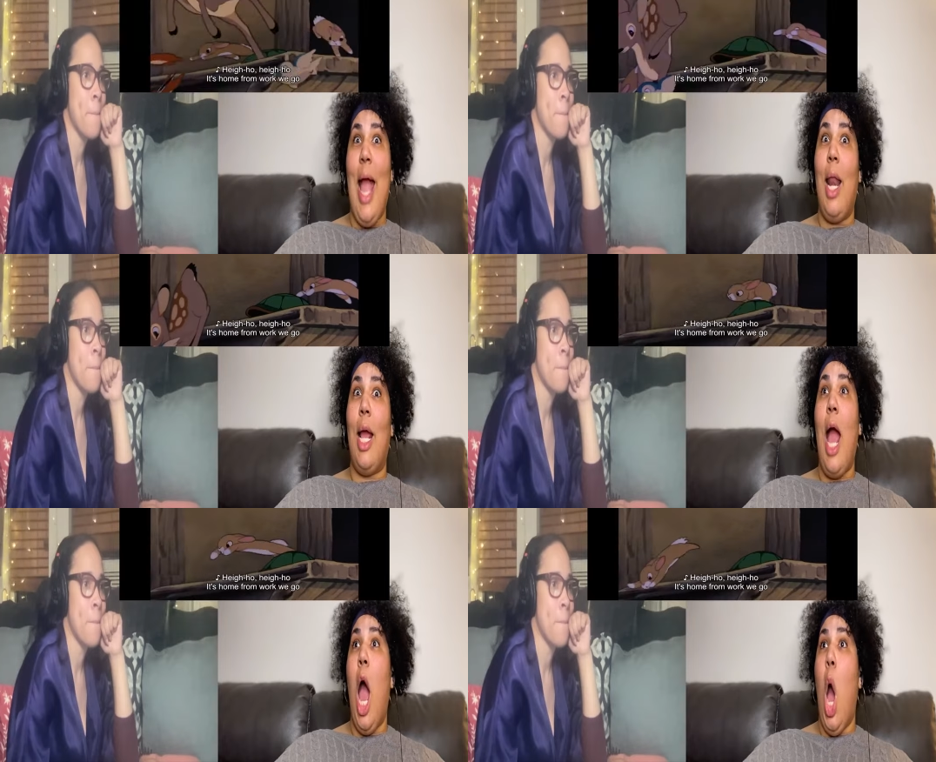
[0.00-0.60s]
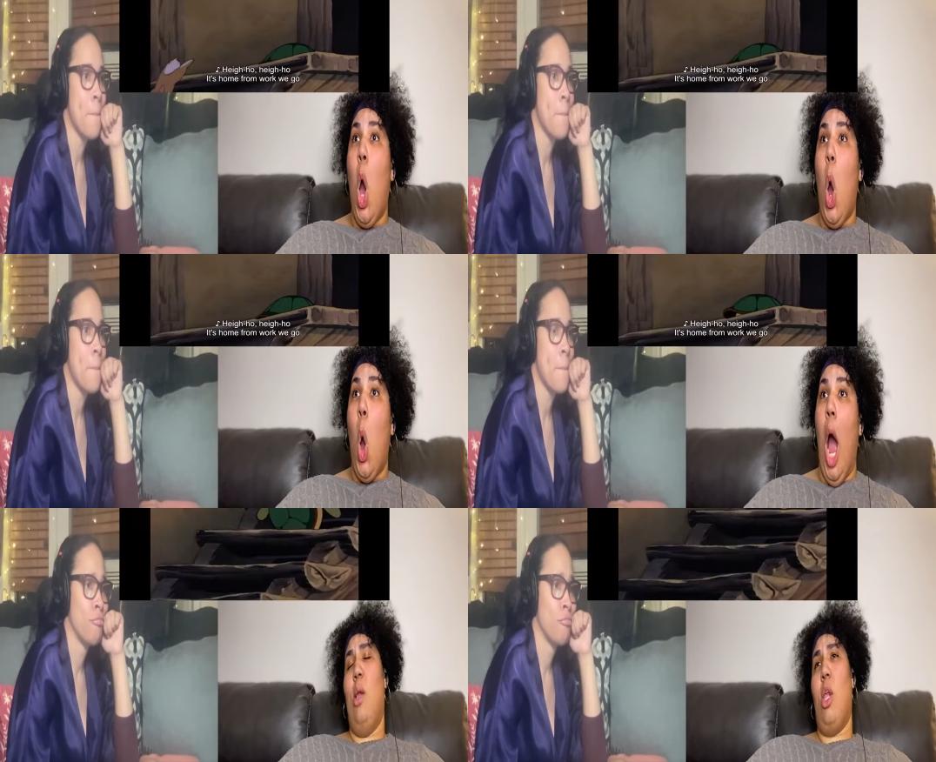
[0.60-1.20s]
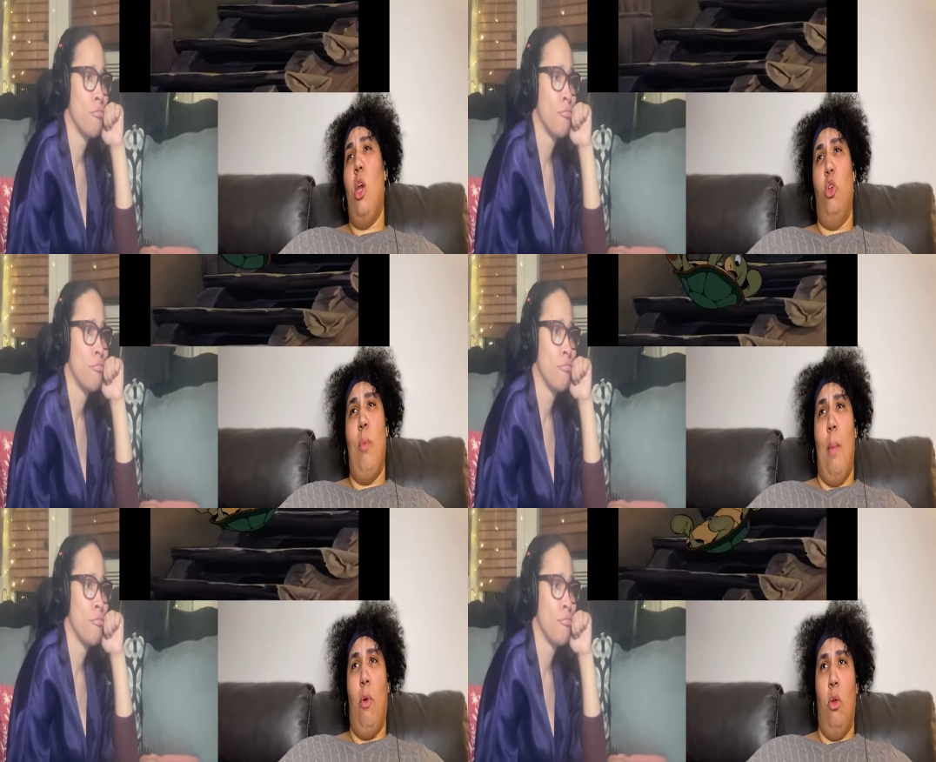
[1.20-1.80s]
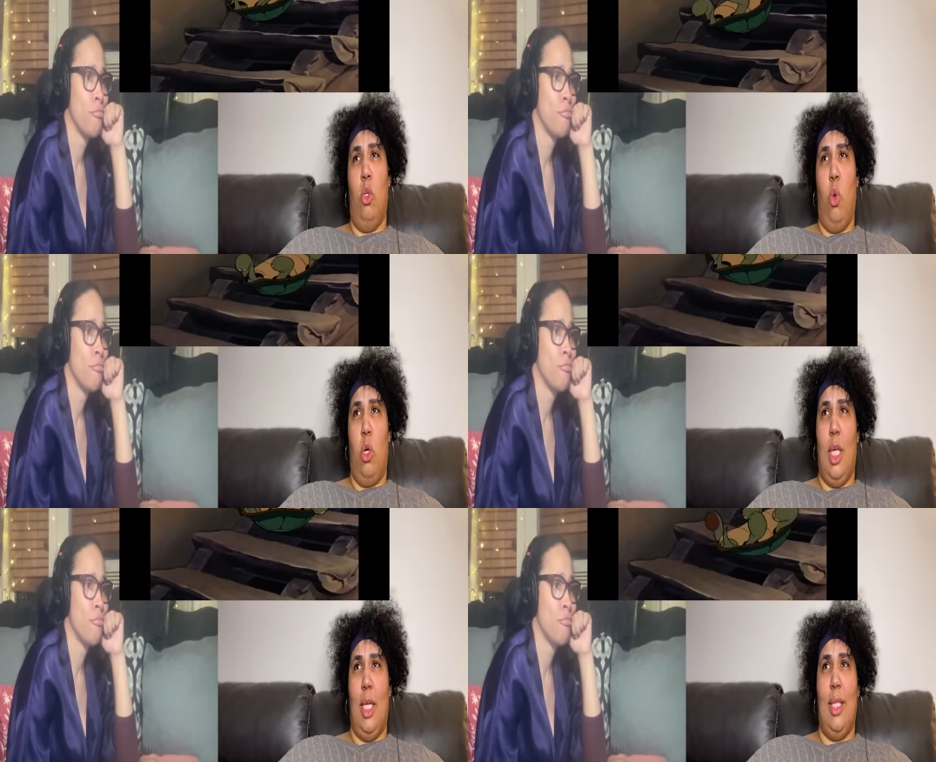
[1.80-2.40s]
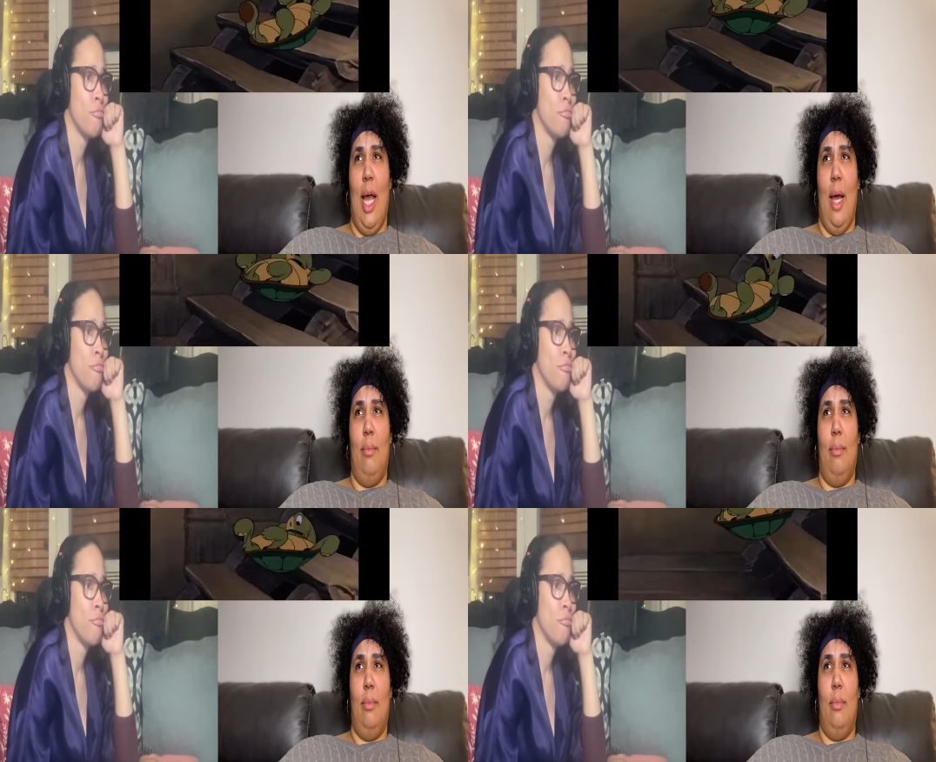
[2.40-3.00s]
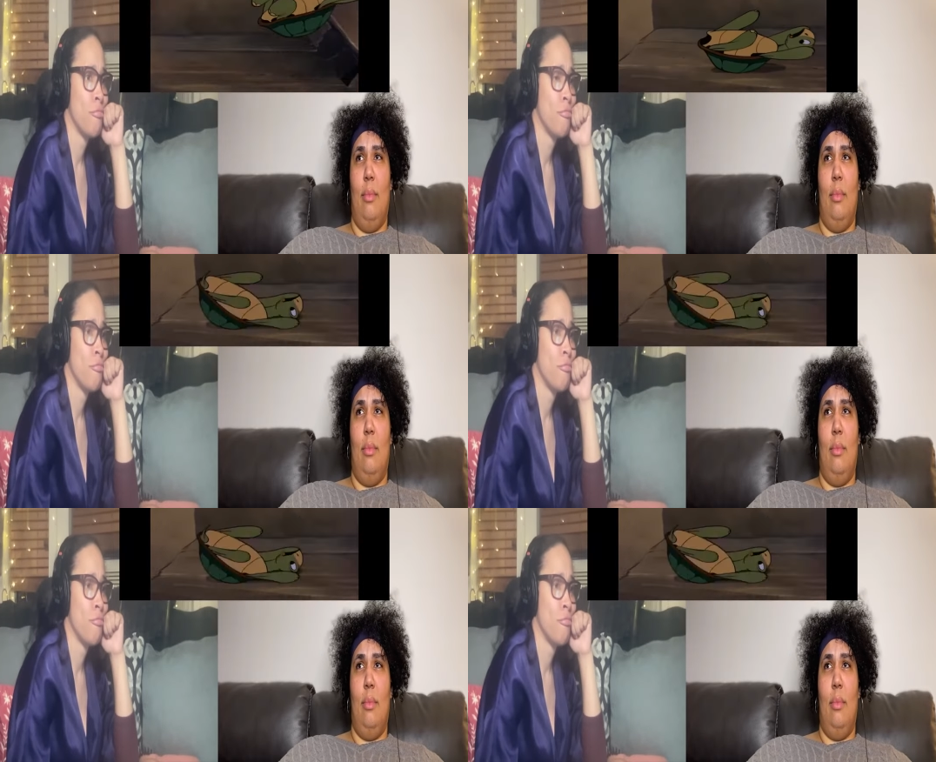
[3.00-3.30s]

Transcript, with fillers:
Speaker 1: Gotta go. Yo, I gotta do my bro tortoise like that